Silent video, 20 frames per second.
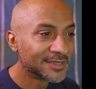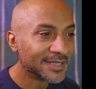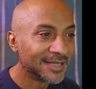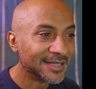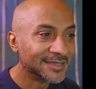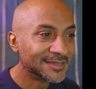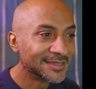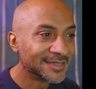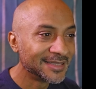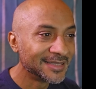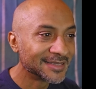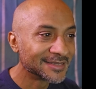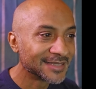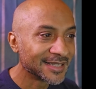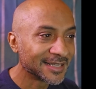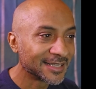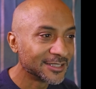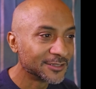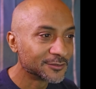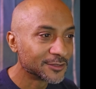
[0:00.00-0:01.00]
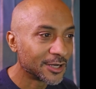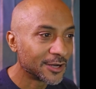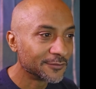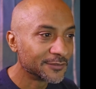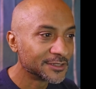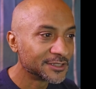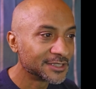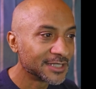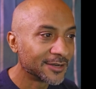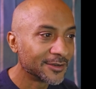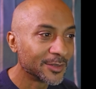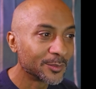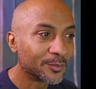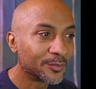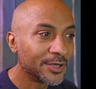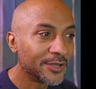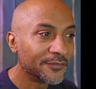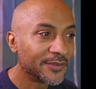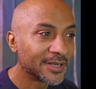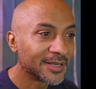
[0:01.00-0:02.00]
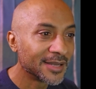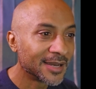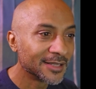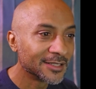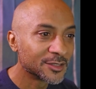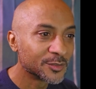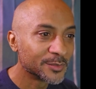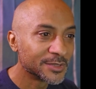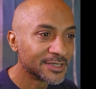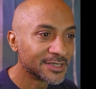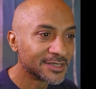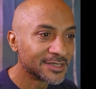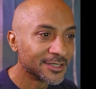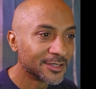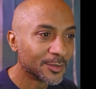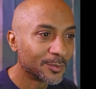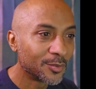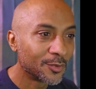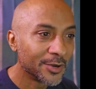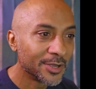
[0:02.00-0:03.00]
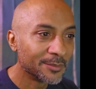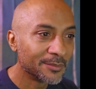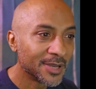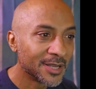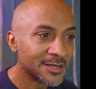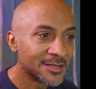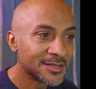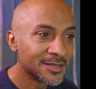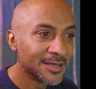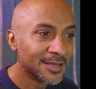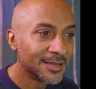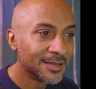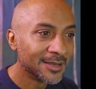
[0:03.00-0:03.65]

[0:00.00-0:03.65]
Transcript: and into the executive's office shouting brief acknowledgments to the point men